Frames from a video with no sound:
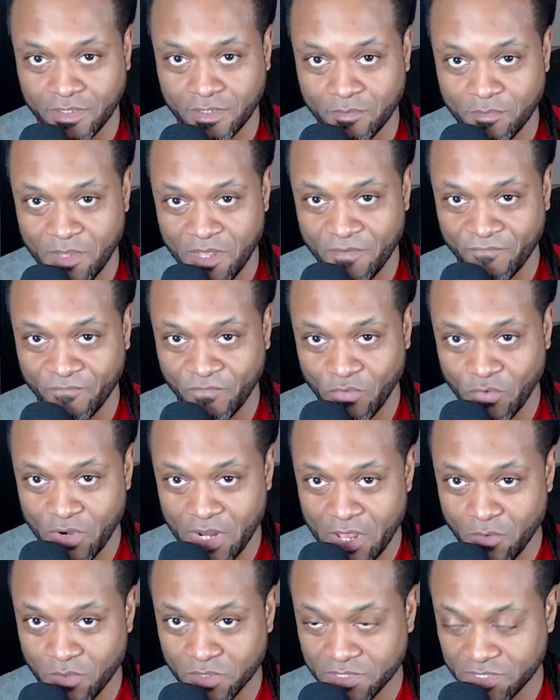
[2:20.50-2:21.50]
about 4
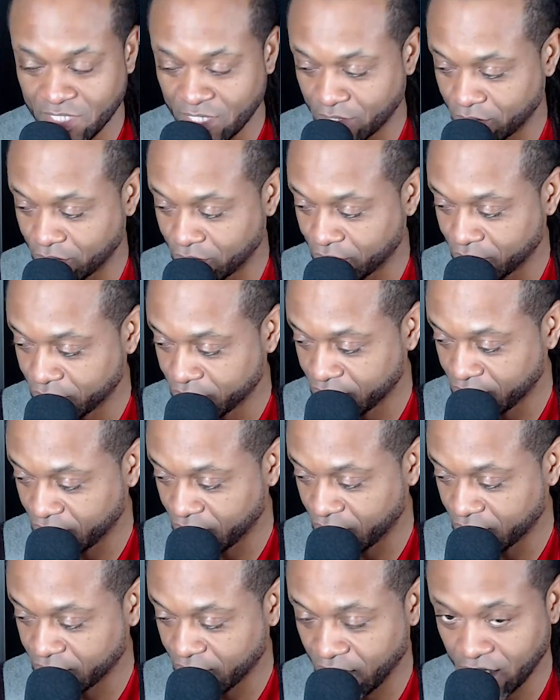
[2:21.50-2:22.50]
hours later, she
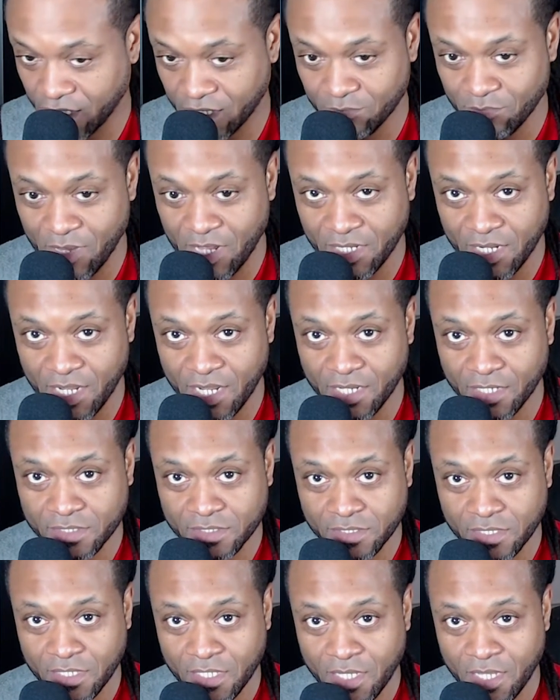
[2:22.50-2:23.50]
had taken my
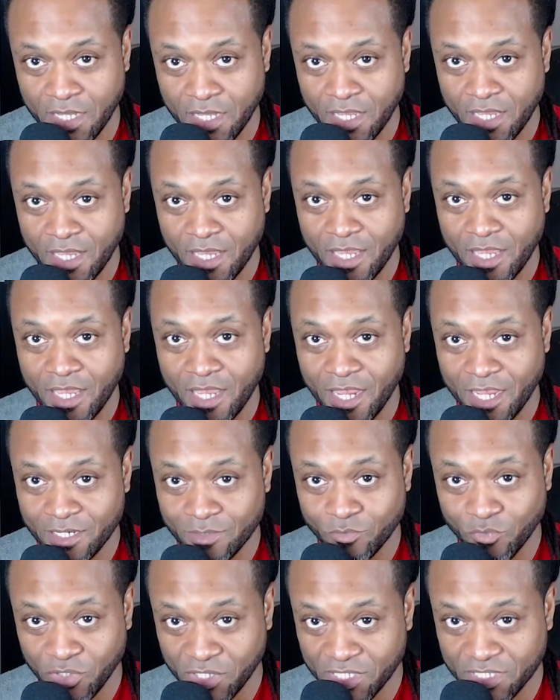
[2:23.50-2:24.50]
locks
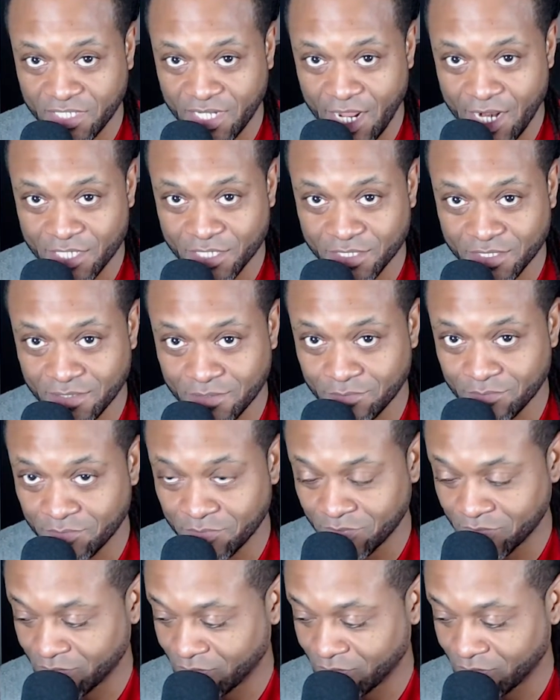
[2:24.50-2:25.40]
and reattached them.